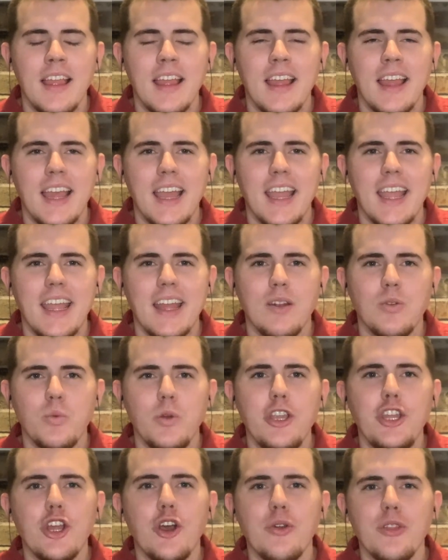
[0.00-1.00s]
and
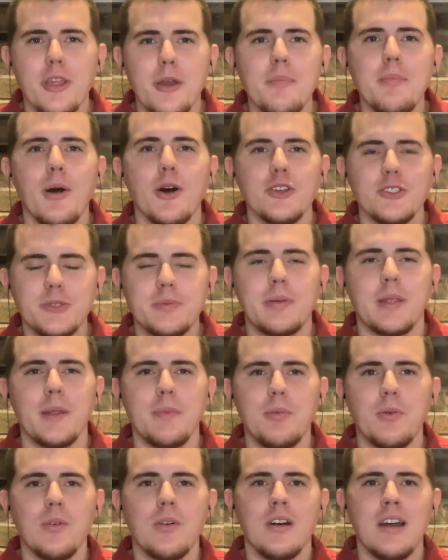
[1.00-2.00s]
we know that most
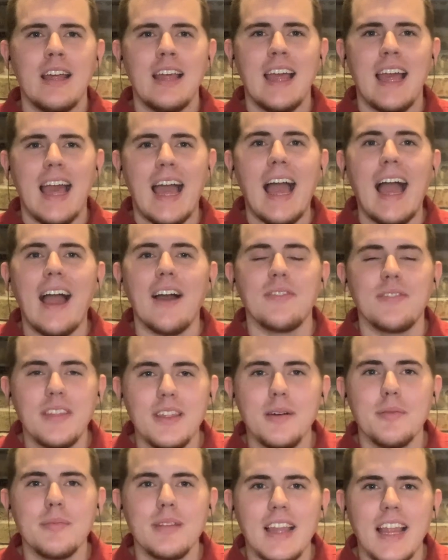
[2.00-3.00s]
people have
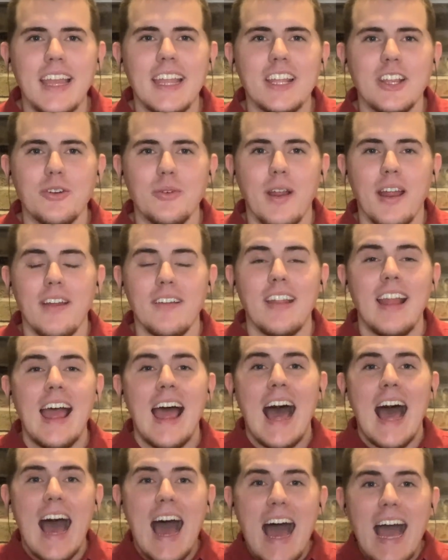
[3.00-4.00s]
them laying around.
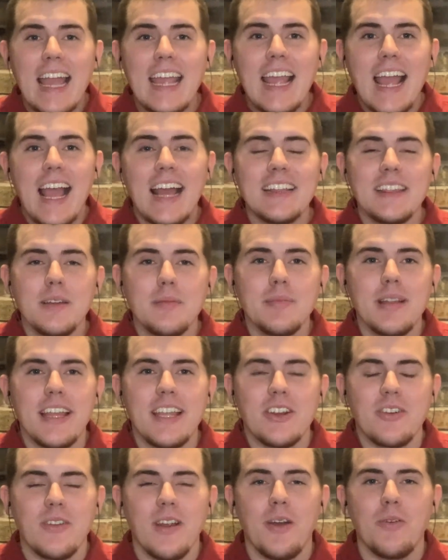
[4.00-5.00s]
I had them
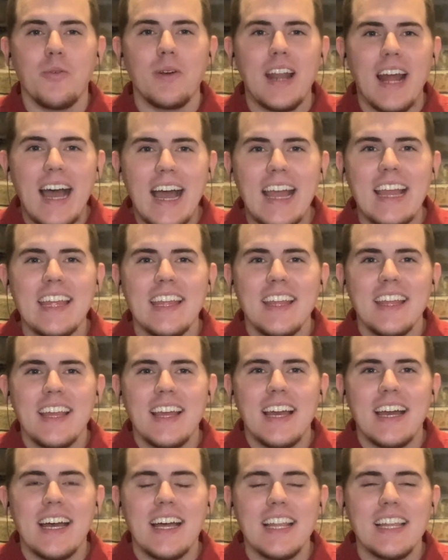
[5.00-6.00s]
laying around. When I
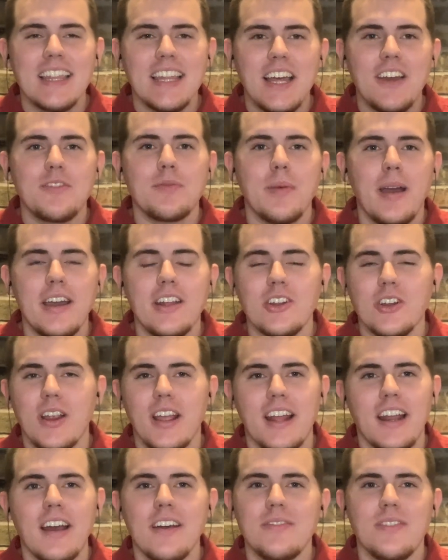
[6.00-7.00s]
left my
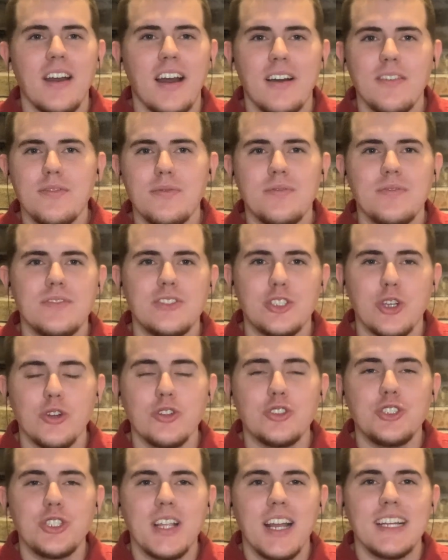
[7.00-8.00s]
undergrad, I've
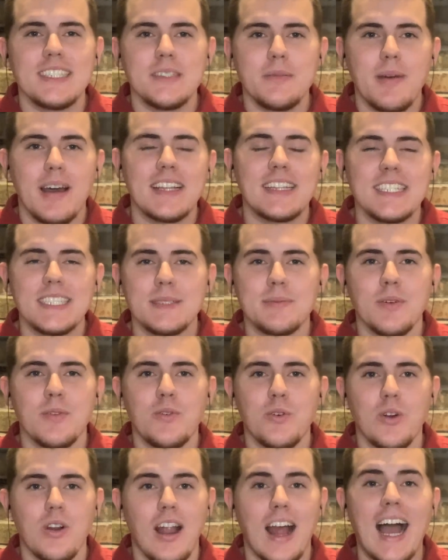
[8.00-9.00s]
told you guys about this
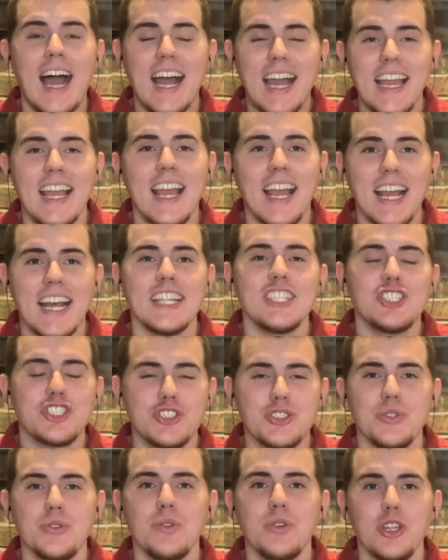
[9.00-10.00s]
before. I had
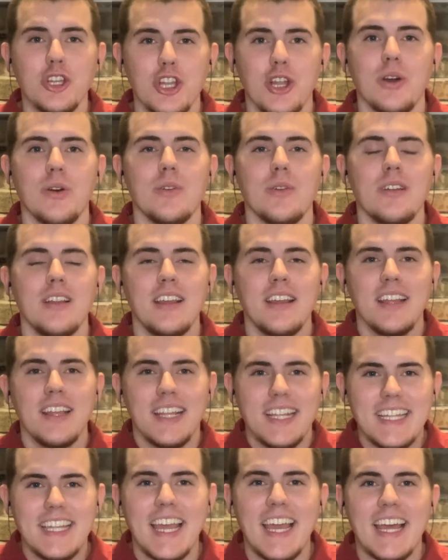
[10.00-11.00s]
student loan
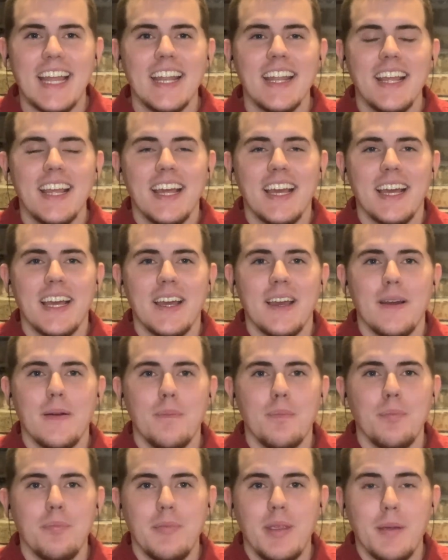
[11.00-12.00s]
debt.
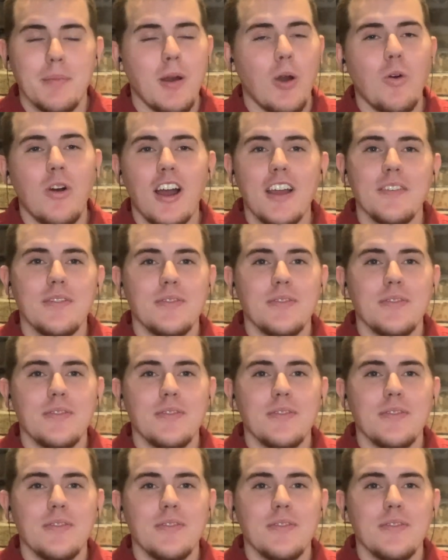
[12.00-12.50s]
Me and my wife